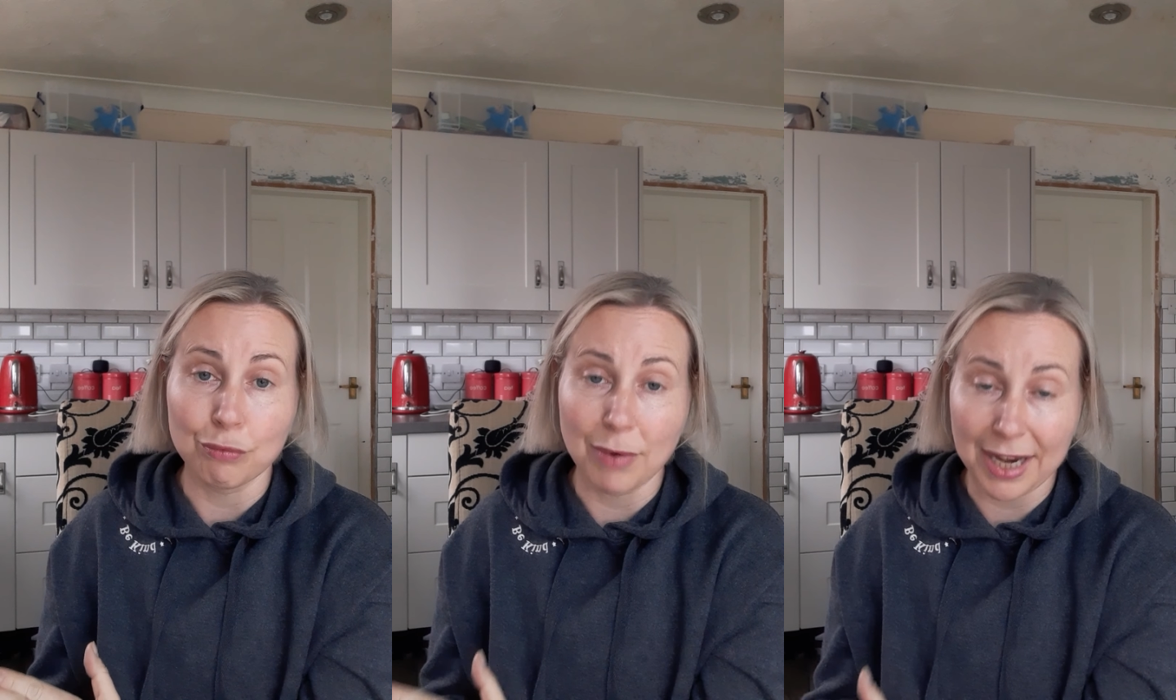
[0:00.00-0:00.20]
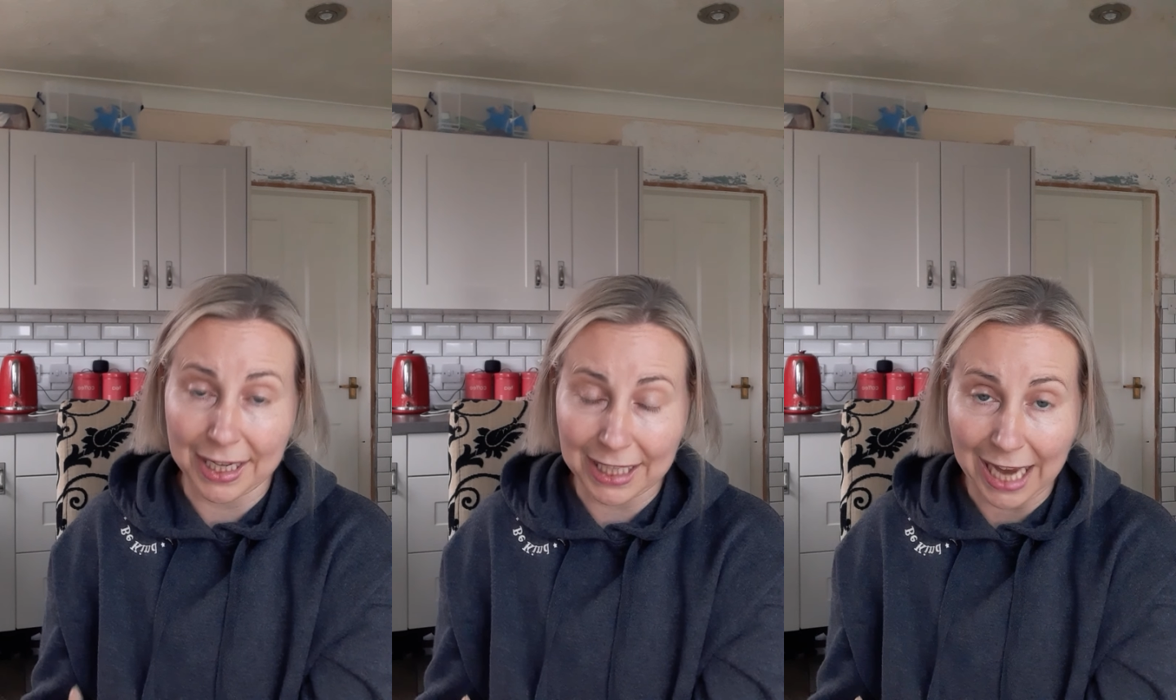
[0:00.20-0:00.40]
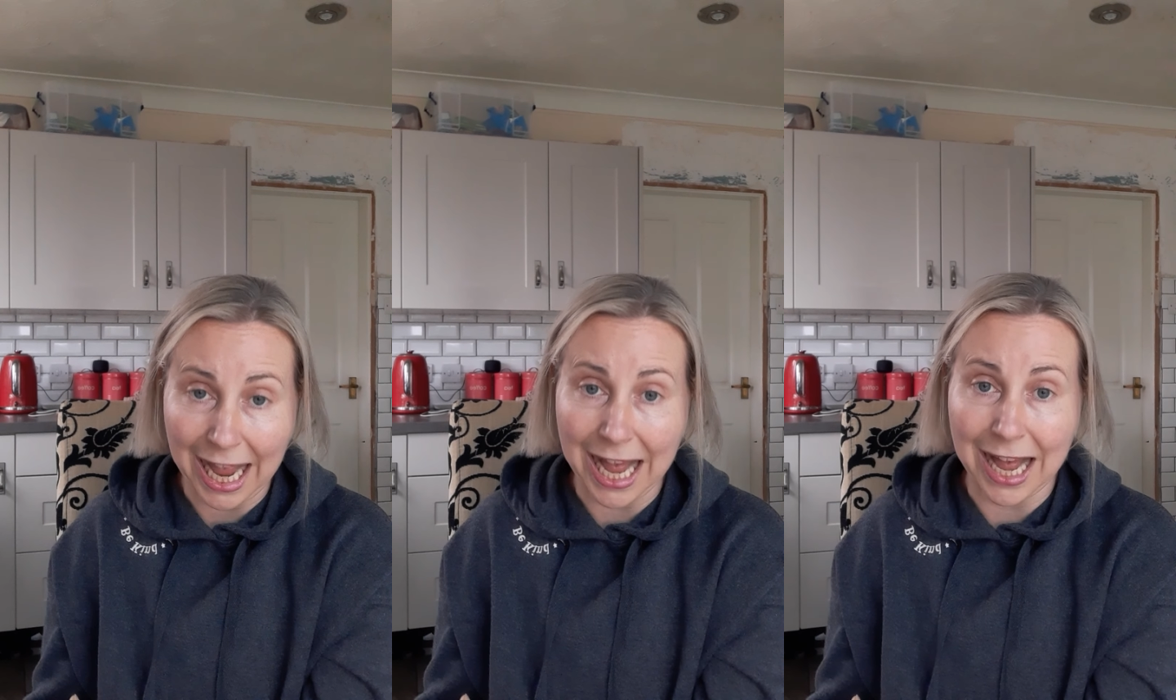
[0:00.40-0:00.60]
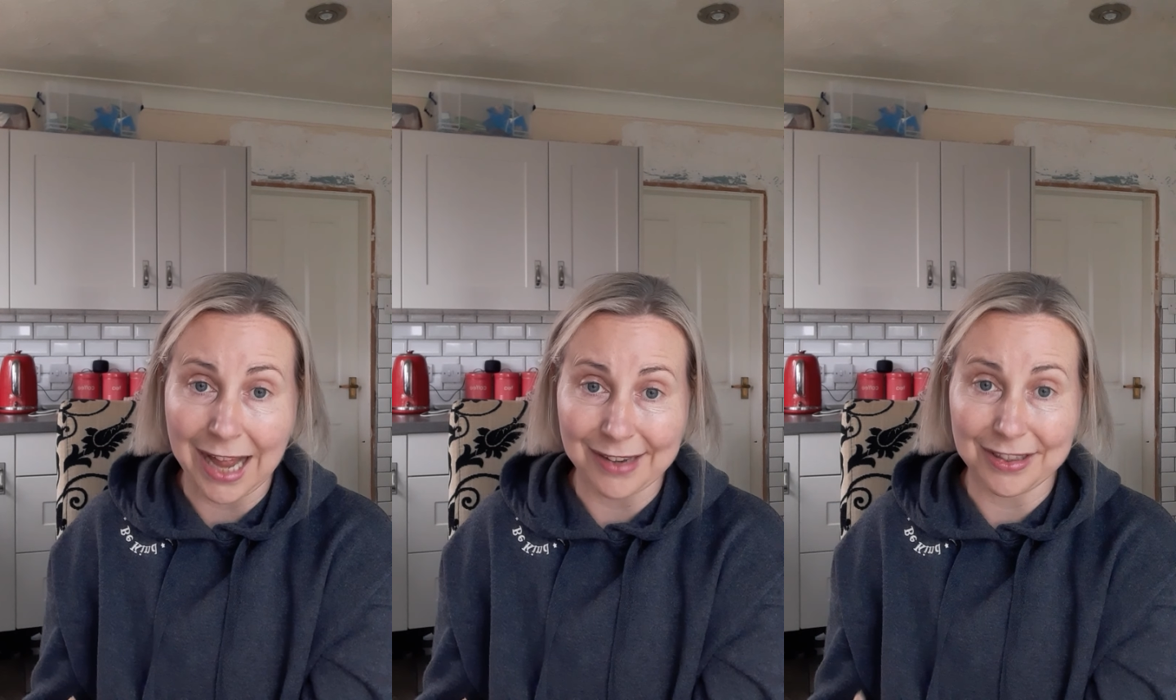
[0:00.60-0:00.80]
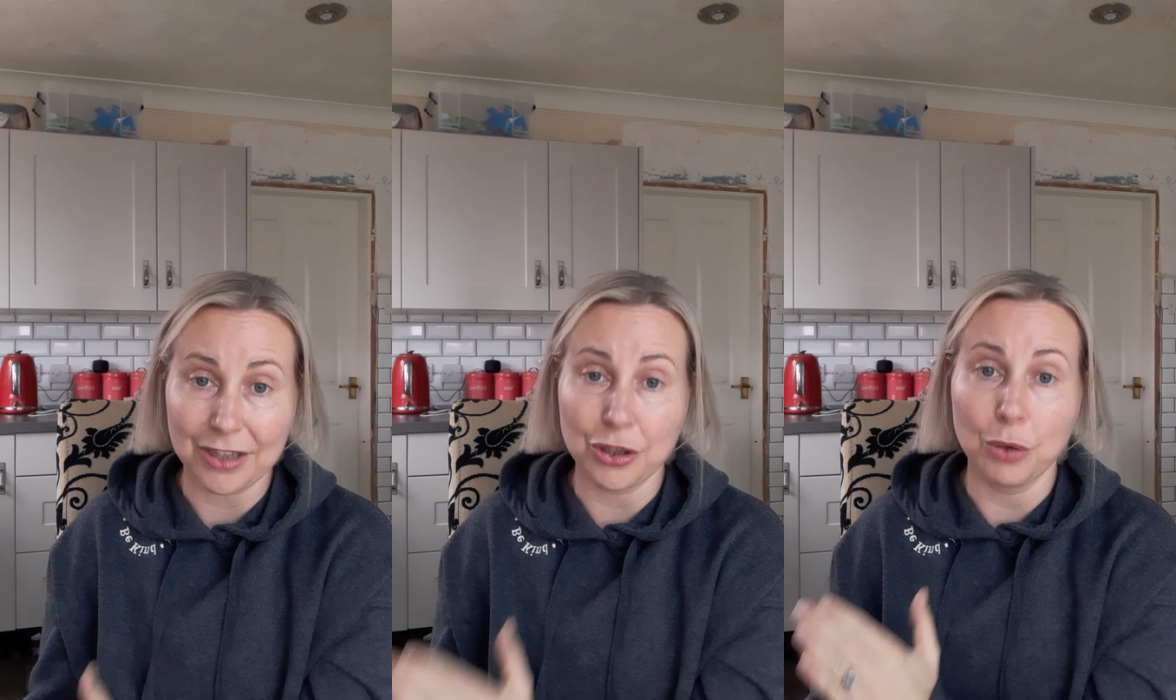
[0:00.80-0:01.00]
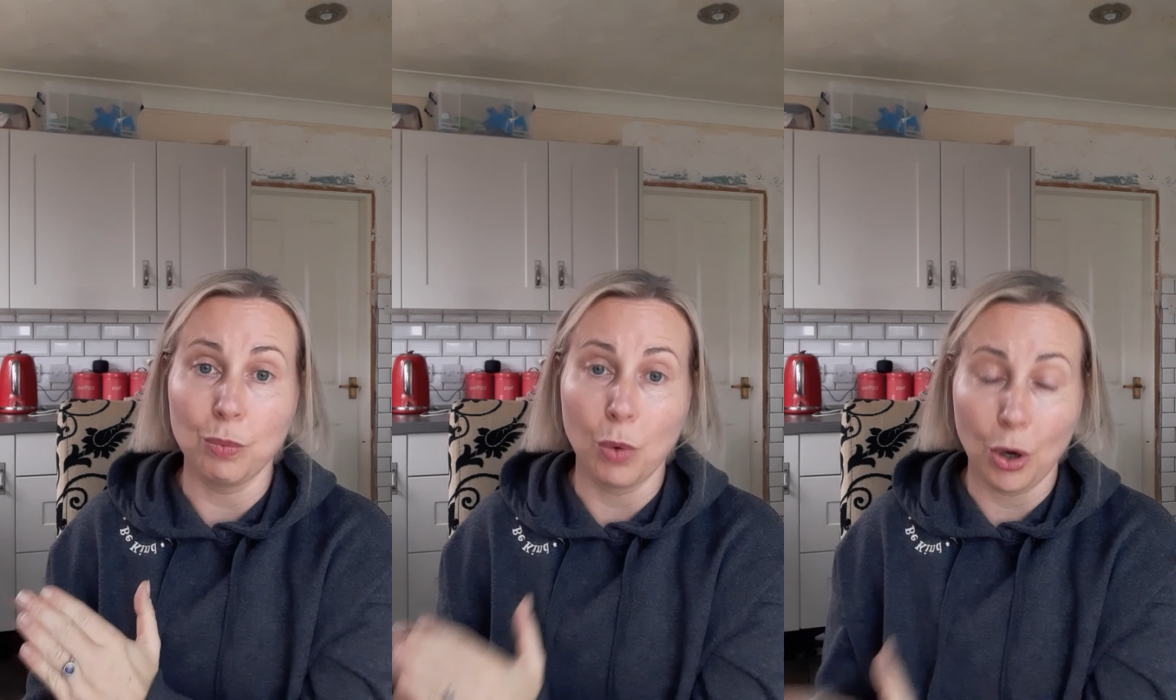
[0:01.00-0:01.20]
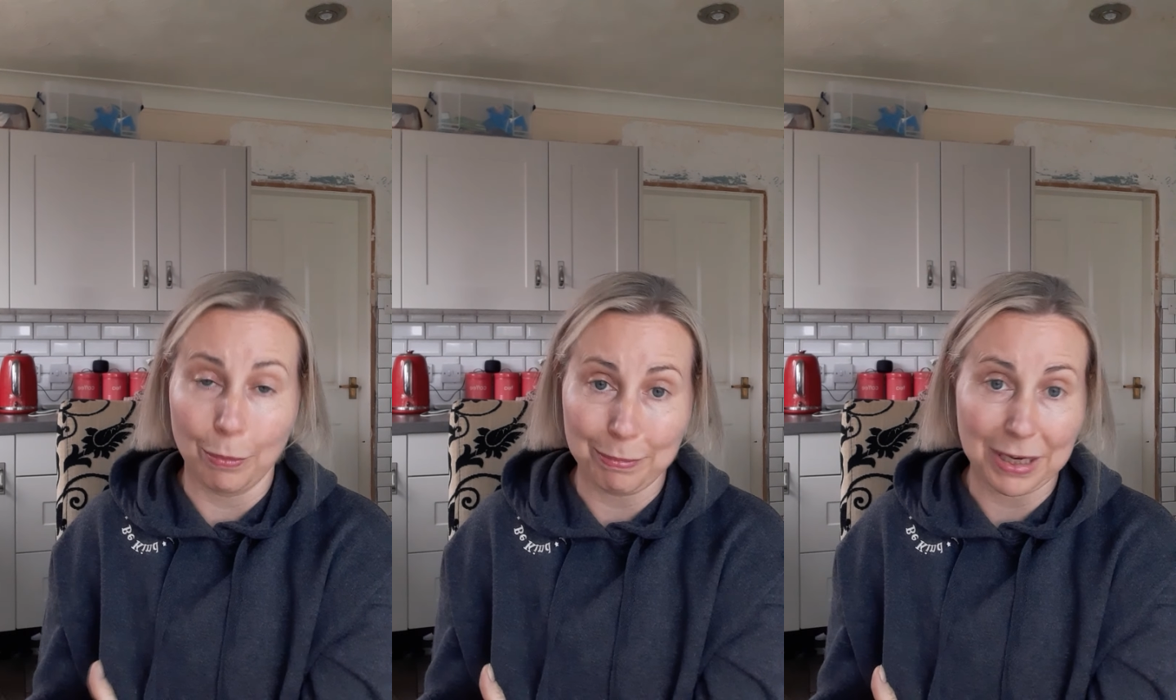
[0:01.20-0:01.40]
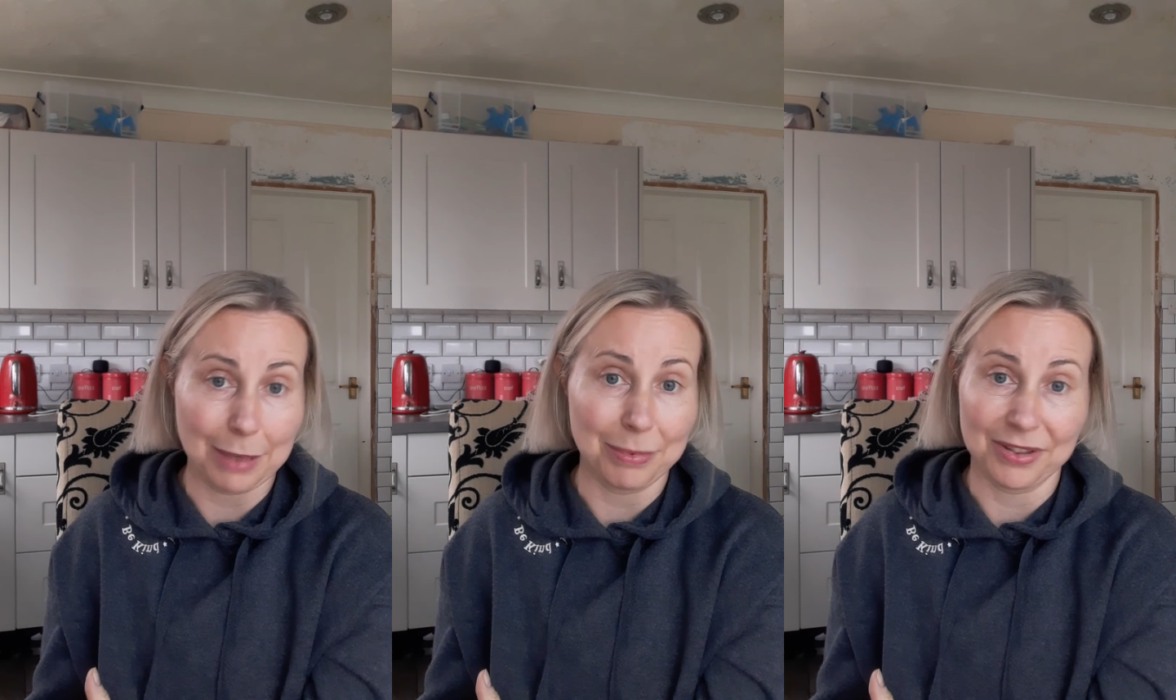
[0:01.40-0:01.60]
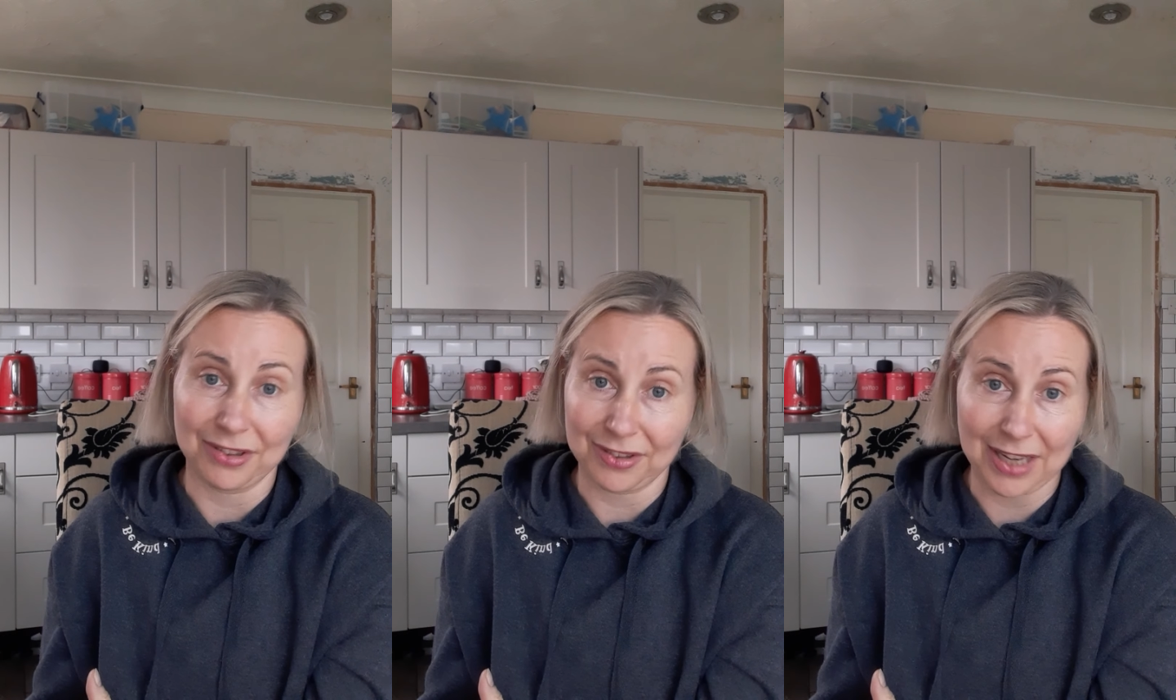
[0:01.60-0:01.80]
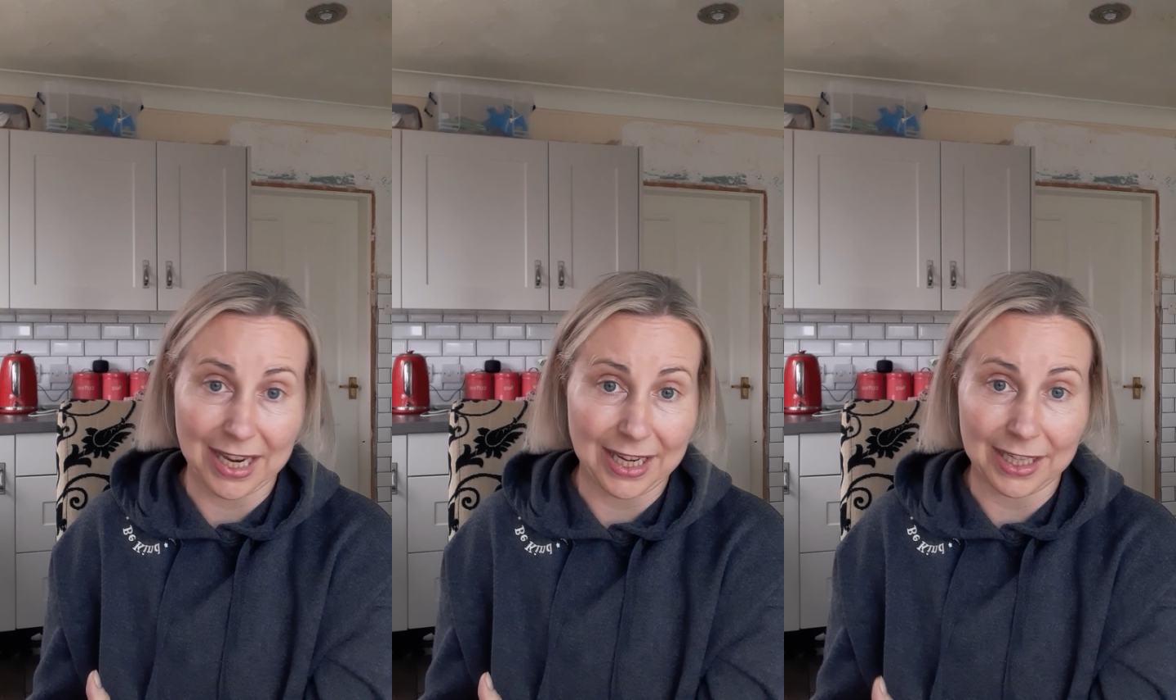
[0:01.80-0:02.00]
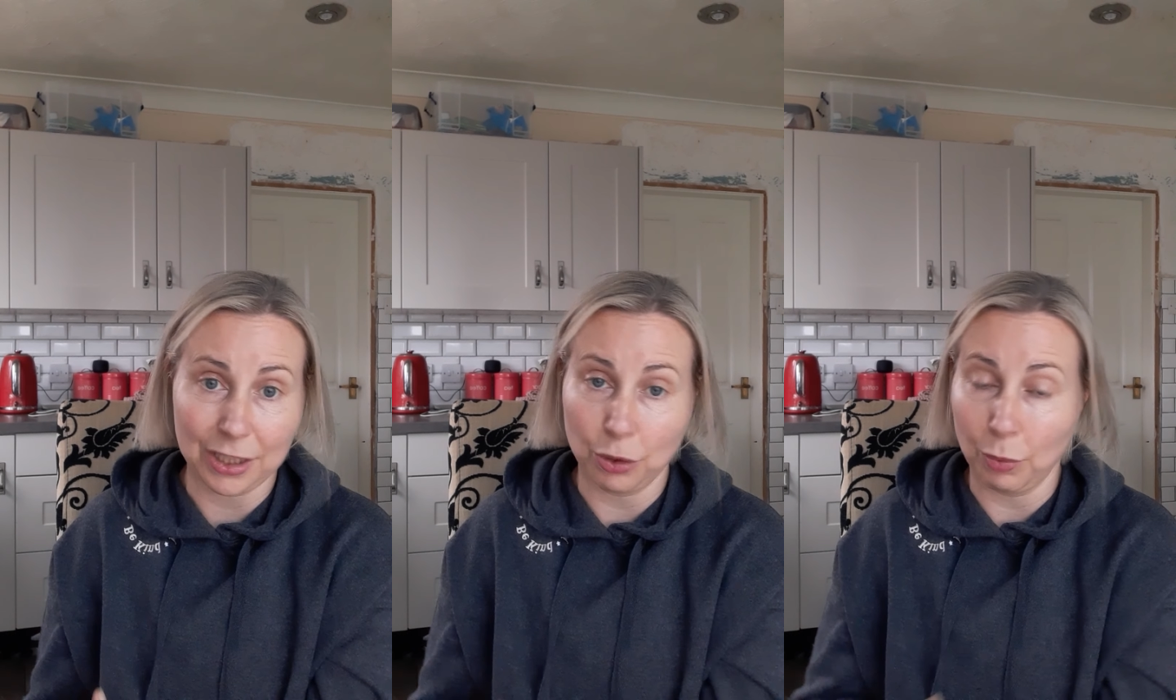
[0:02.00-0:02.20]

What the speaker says: really hard and you won't be able to stay it.